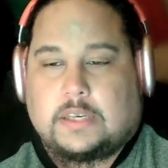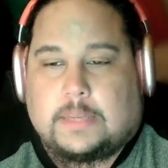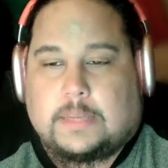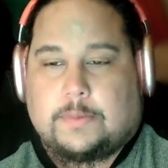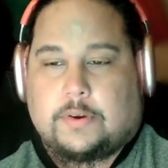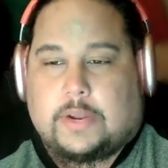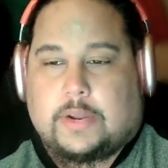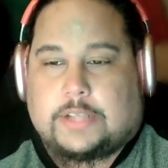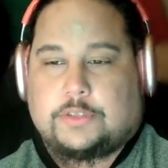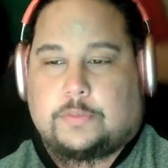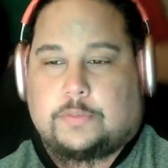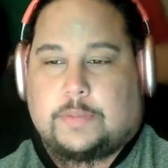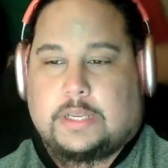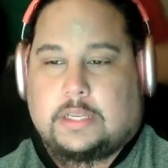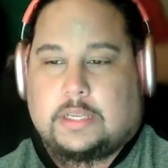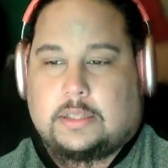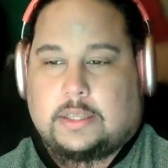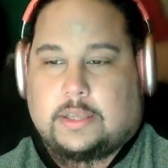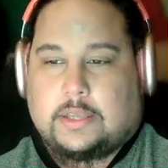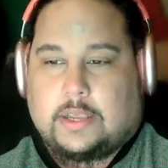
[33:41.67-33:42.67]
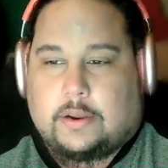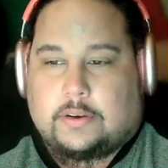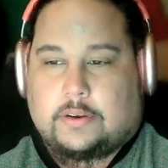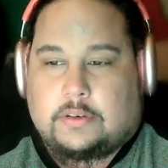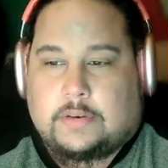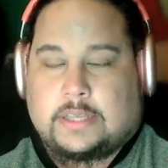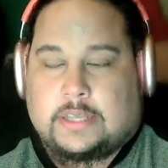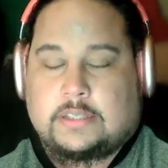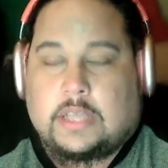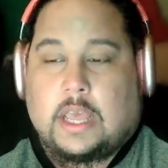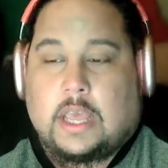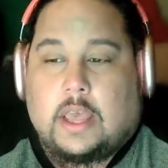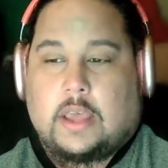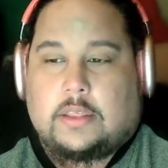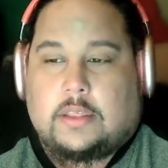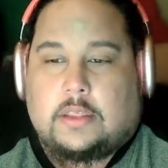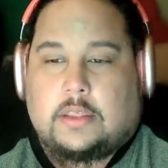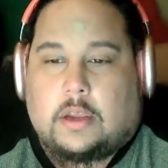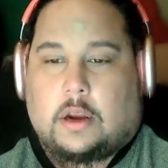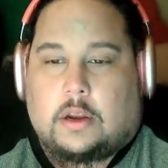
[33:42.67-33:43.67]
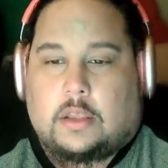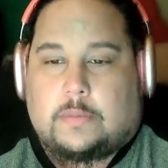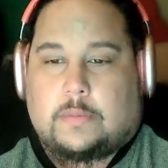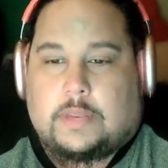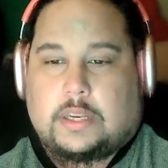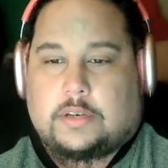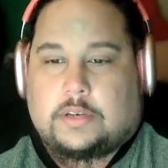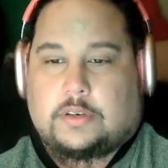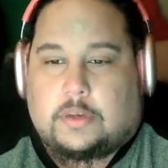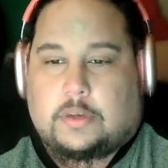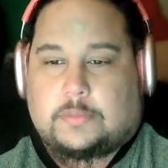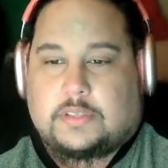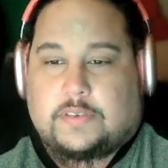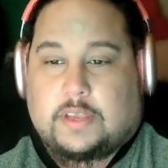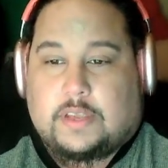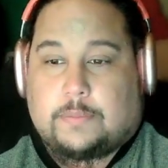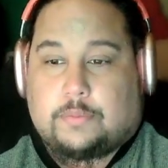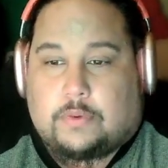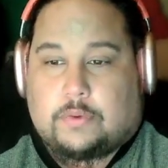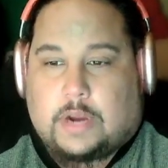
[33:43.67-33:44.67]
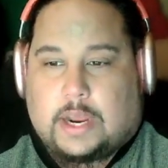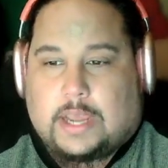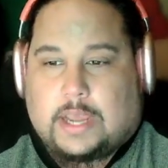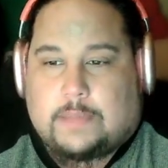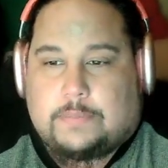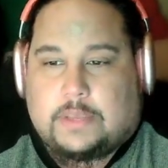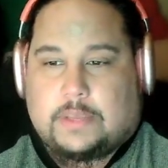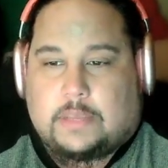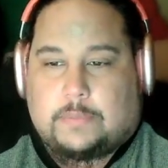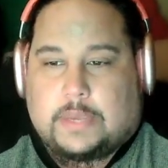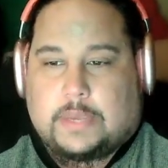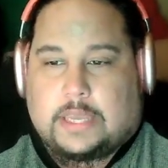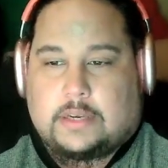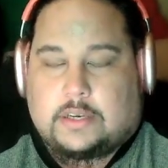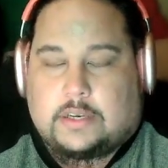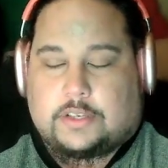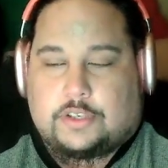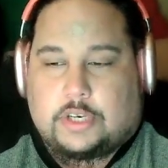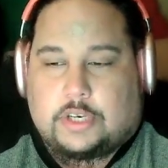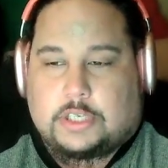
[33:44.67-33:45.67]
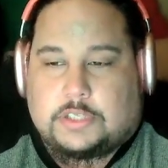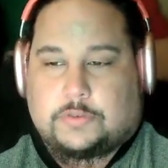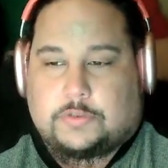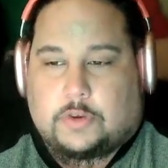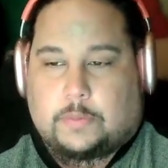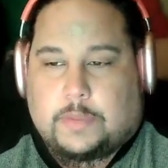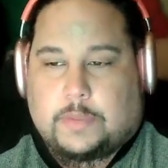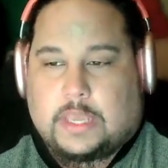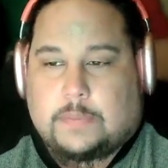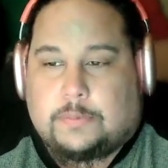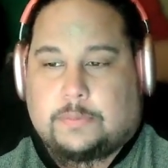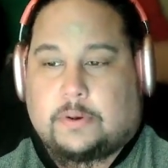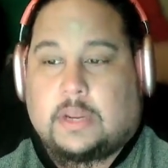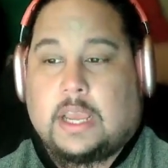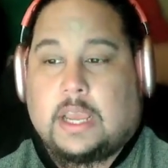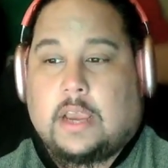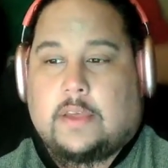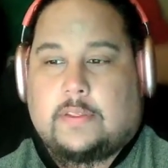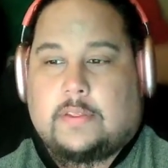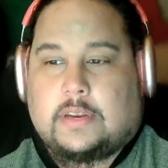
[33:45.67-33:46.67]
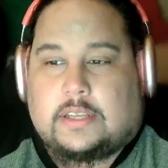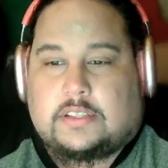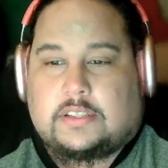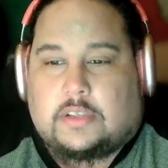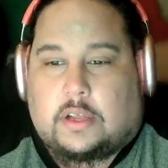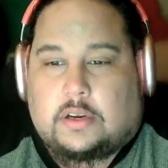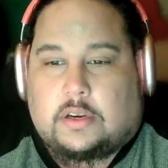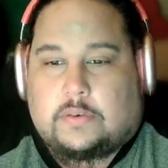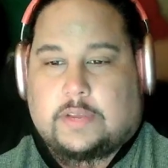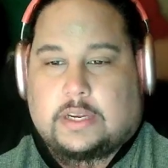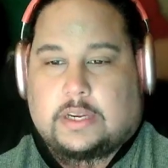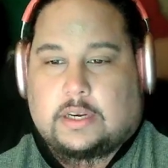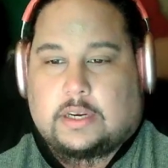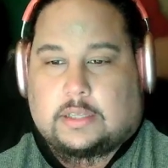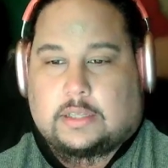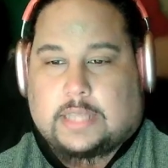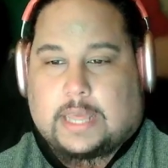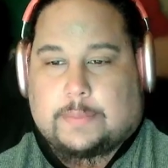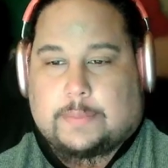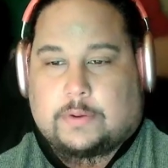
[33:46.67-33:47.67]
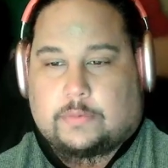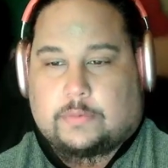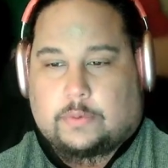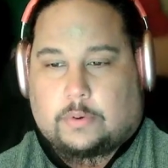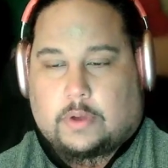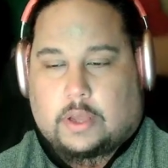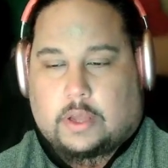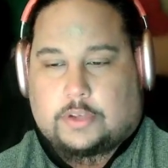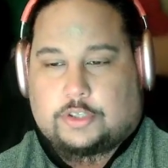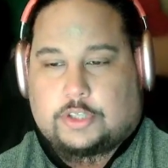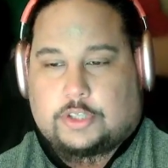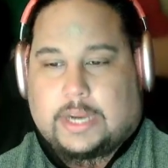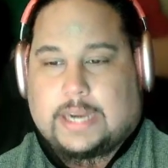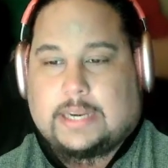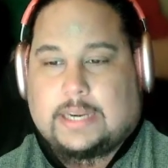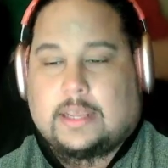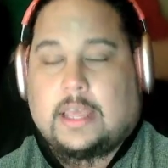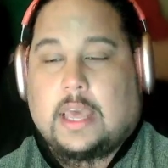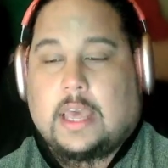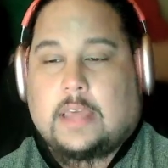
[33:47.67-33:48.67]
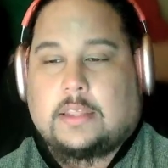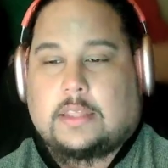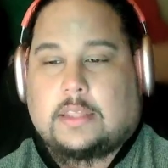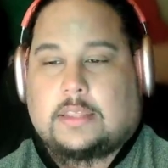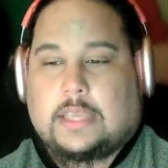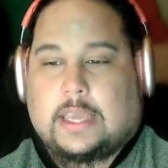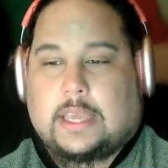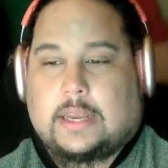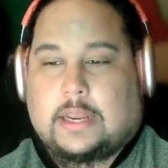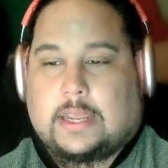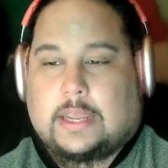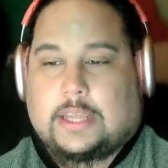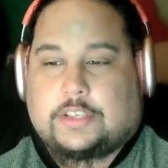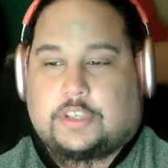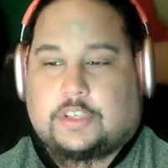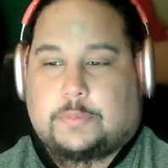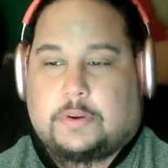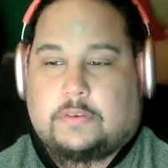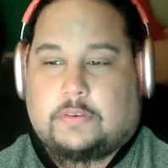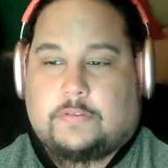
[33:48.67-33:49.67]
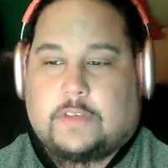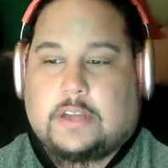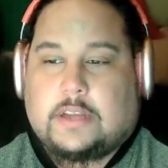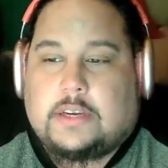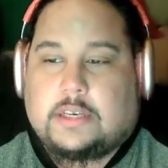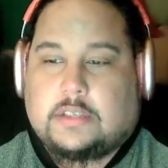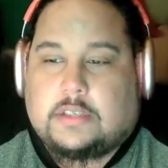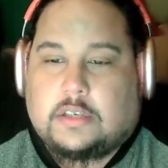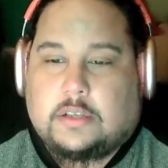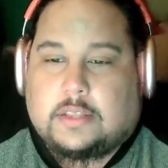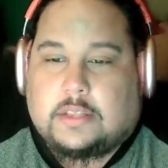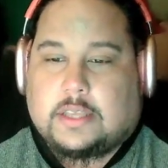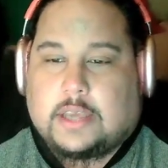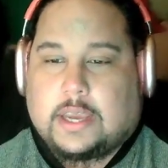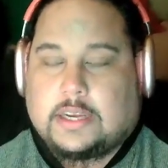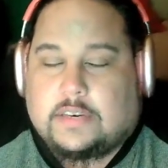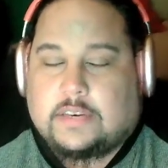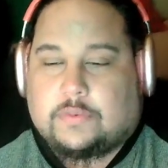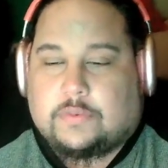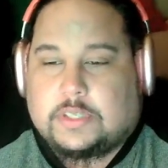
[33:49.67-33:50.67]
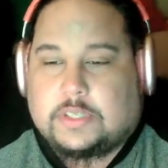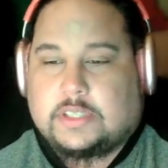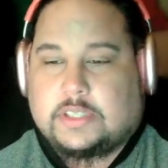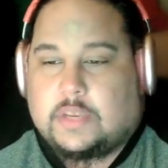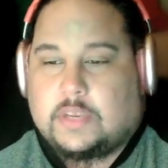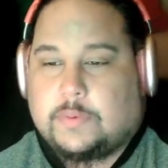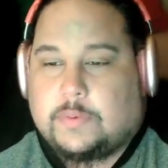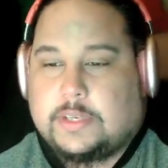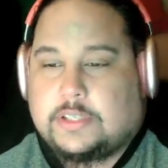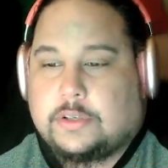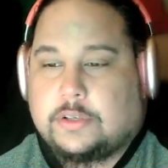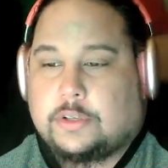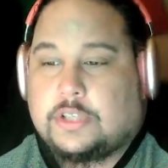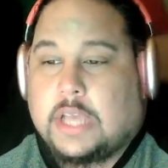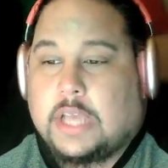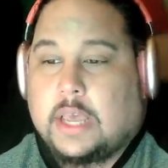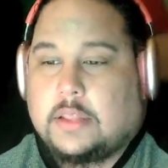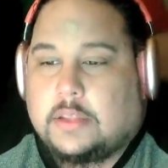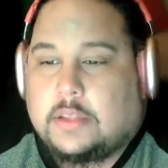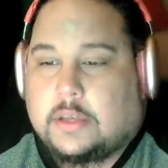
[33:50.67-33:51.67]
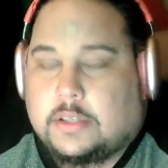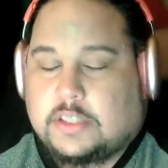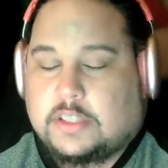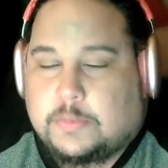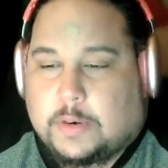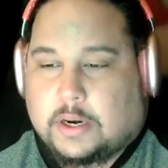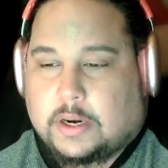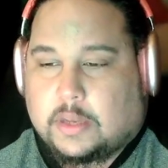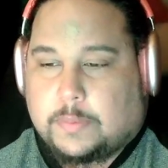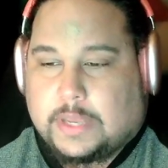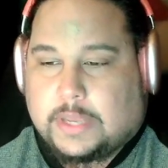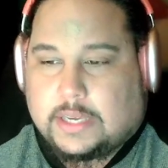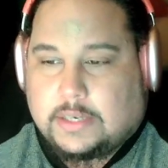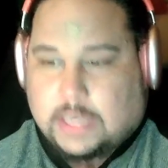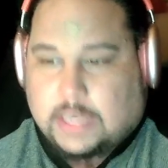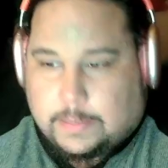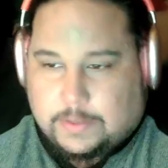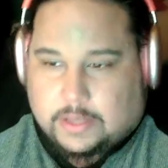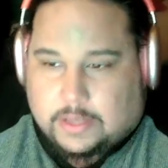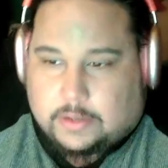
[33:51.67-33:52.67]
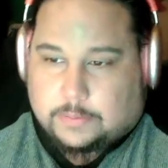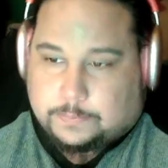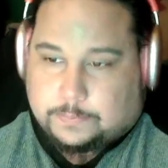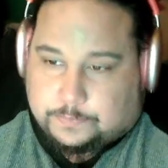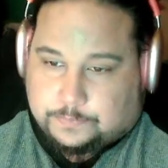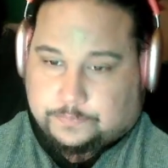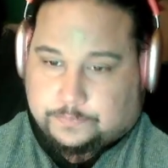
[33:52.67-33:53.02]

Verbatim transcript: Democrats repeatedly characterized the argument in terms of a bribe being paid in exchange for a paper that exonerated a lab in Wuhan, China, that the NIH had been funding to do the kind of risky research that could spark a pandemic.